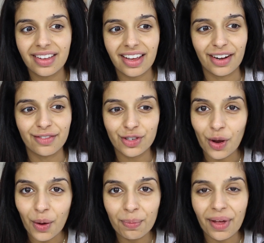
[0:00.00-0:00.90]
kind of
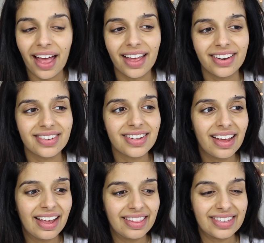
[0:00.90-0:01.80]
job, and
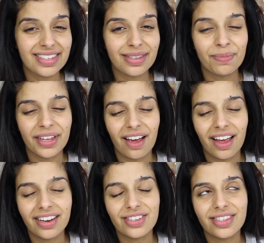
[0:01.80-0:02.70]
this is something
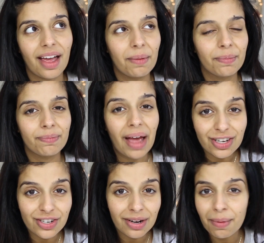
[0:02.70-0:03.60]
I'm
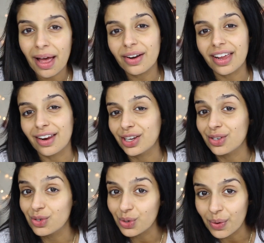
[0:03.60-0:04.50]
passionate about and I
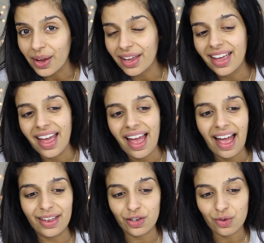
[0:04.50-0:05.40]
enjoy,
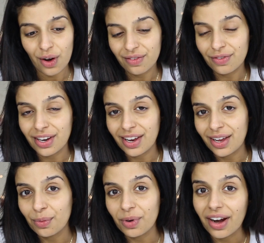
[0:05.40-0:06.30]
and I try and fit it
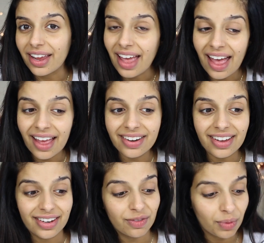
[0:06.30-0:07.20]
in where I can.
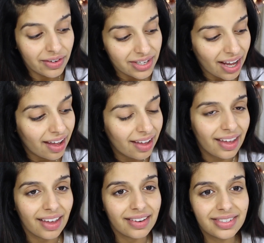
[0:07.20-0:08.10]
And if one day
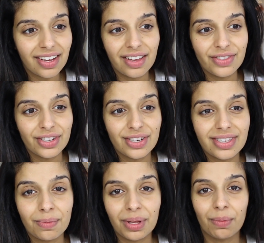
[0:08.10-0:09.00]
it turns into
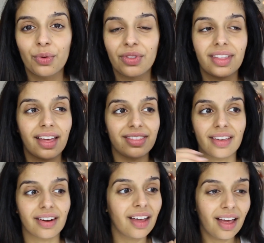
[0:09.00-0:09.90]
something more than that,
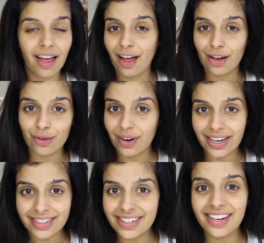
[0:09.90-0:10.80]
then
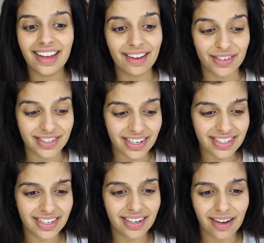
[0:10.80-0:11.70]
great. If it
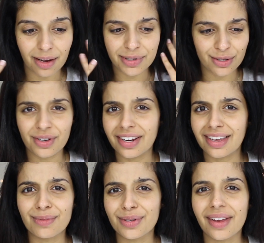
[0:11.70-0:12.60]
doesn't, I'm still going to
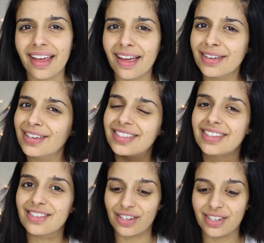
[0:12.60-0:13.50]
keep doing it because
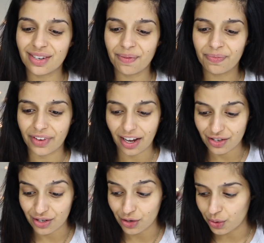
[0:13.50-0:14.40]
I
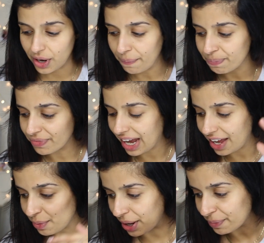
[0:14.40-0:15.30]
just enjoy it.
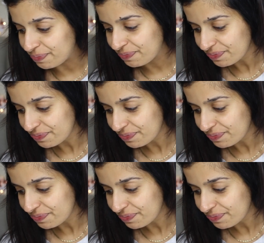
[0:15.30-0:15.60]
Anyway,